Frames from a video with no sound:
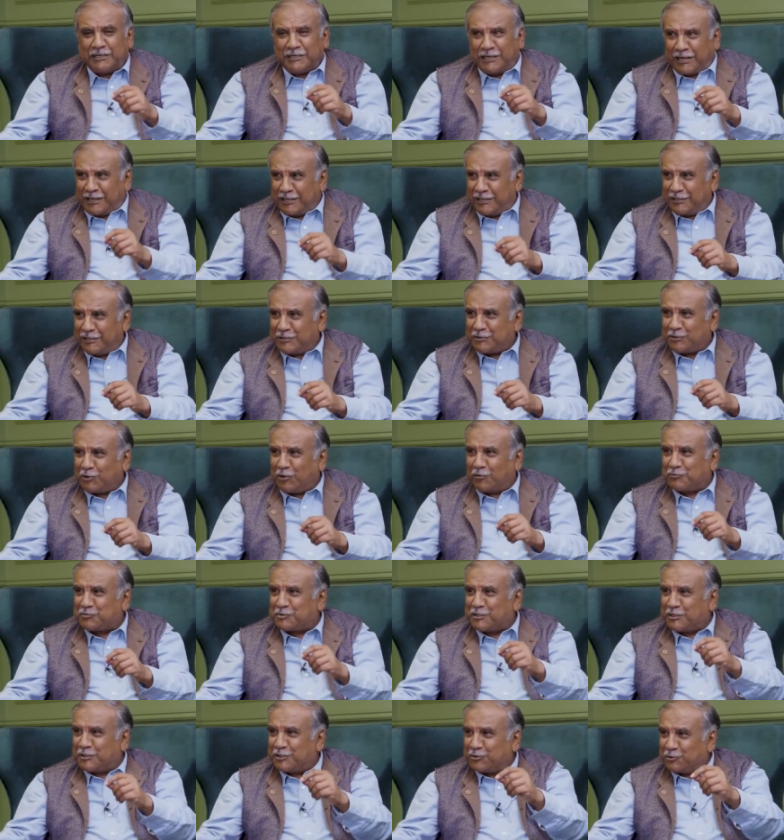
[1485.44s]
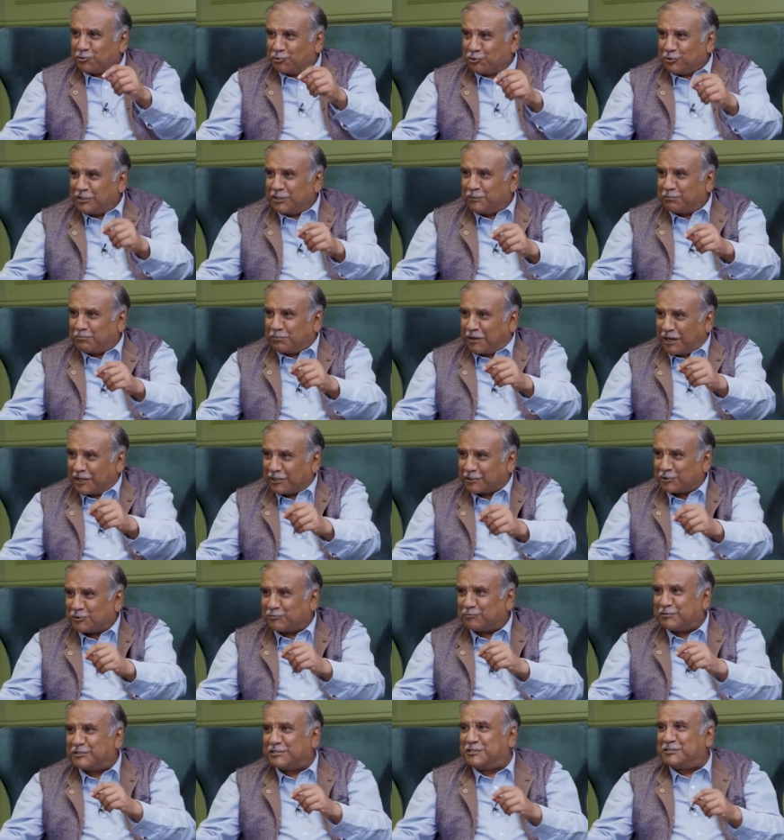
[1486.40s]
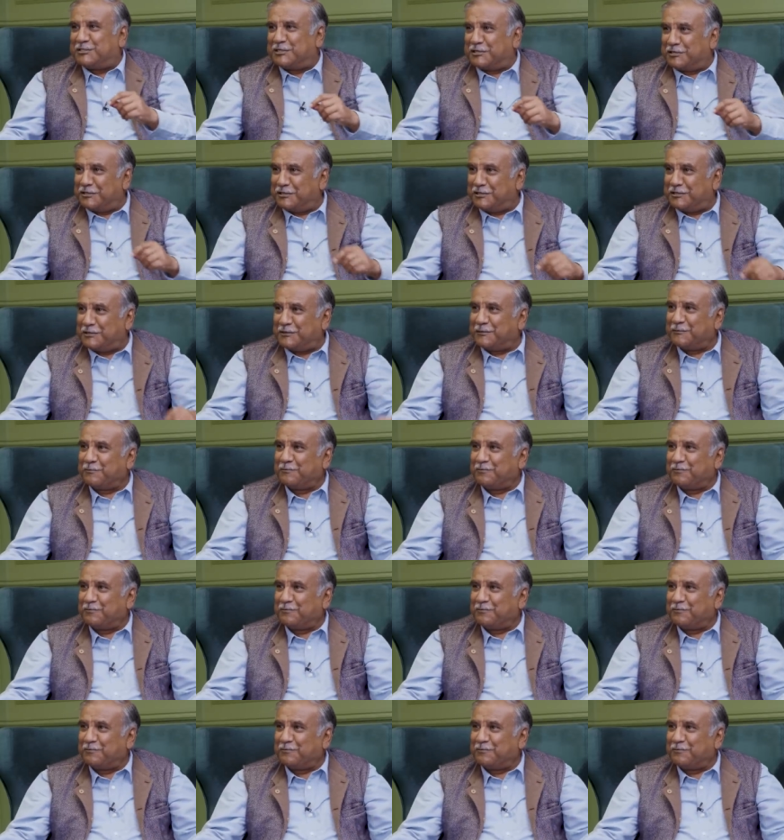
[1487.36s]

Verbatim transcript: an IAS officer is only part of the journey.